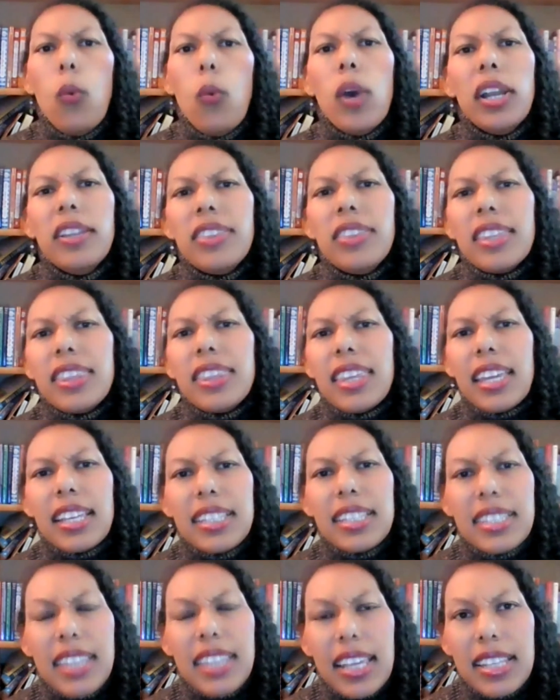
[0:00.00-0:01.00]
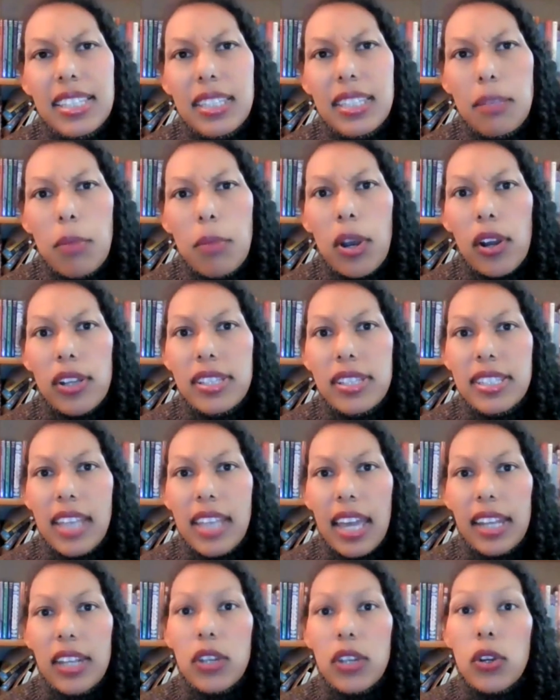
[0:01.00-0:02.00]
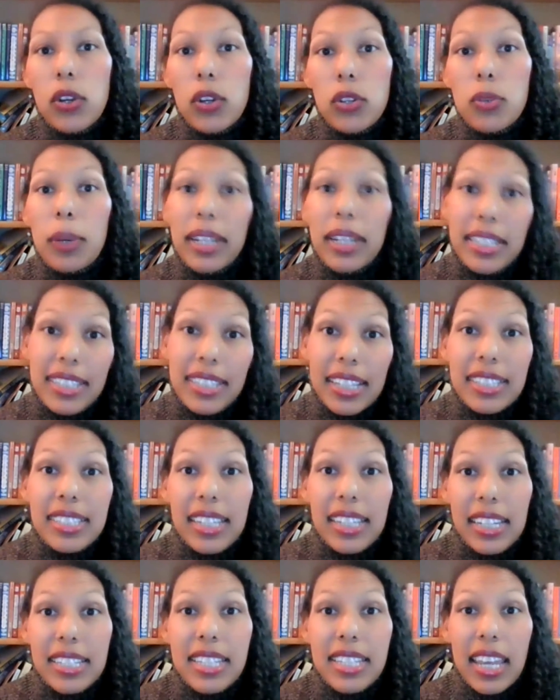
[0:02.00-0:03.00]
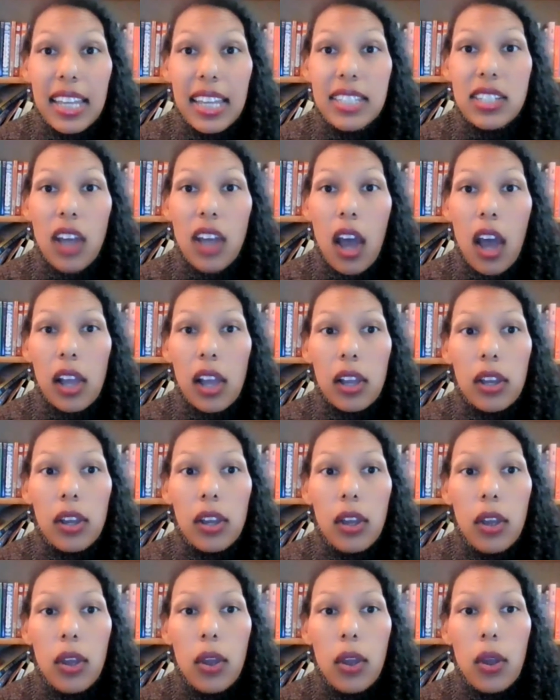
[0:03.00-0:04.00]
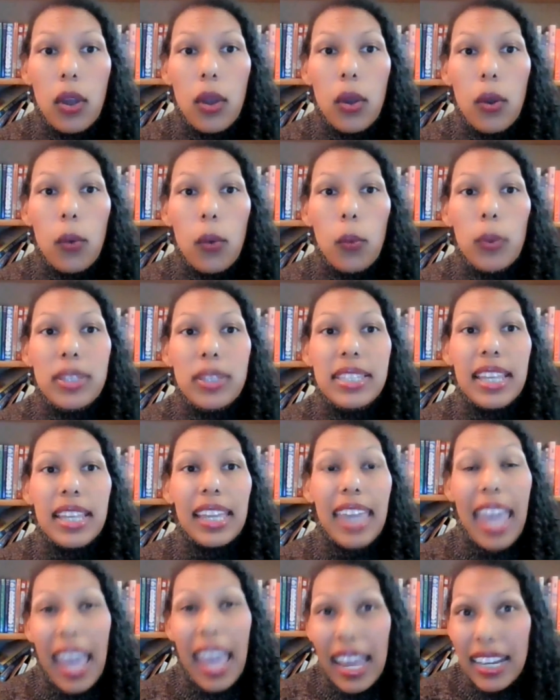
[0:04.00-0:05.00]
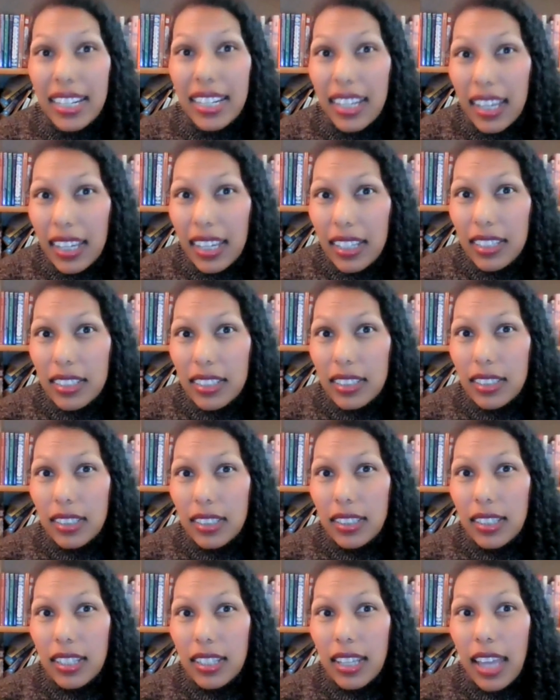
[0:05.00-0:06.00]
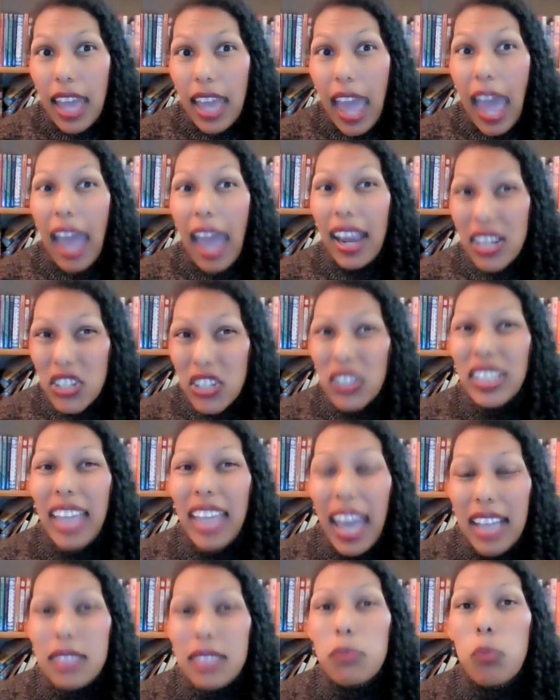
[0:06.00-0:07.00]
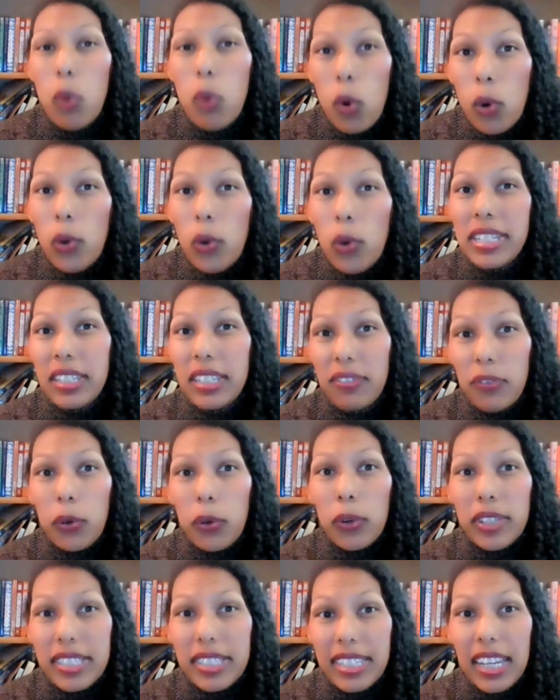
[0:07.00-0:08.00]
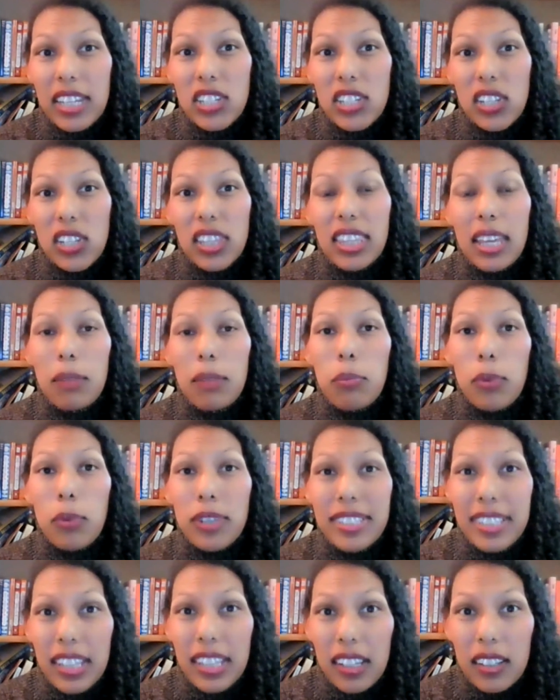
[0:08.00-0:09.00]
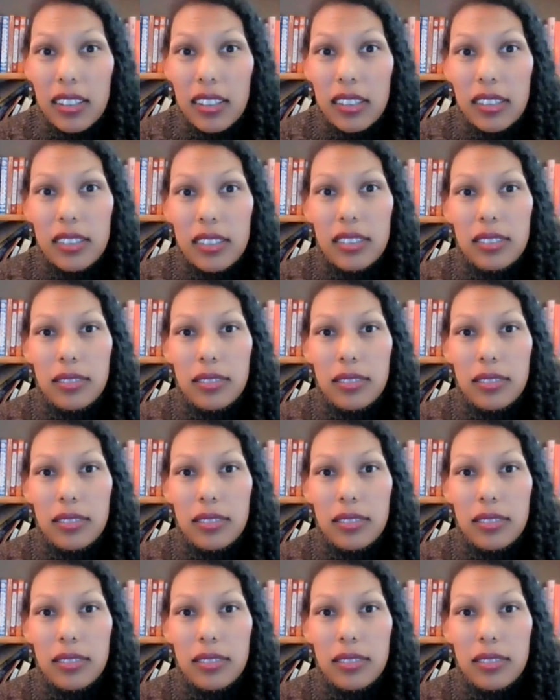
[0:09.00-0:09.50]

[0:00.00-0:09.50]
One of the things that Simard said in her 2016 TED Talk was that Canada actually has more deforestation than Brazil.